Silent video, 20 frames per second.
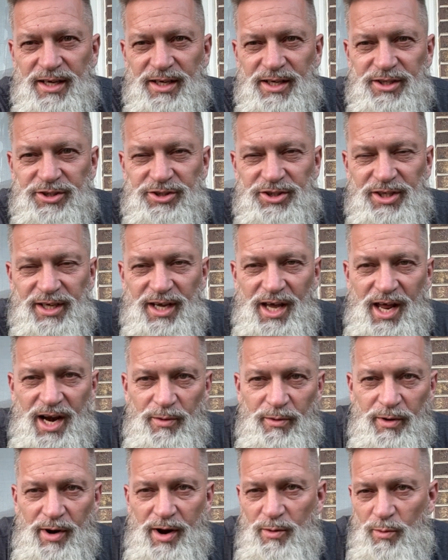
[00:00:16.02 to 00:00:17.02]
I should have got
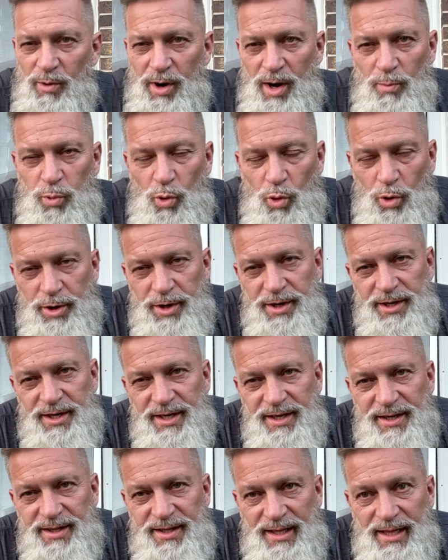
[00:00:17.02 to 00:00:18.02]
it right when I poured it
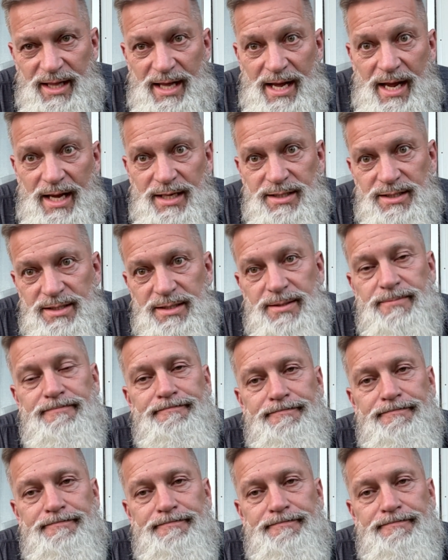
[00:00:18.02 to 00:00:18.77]
into the glass.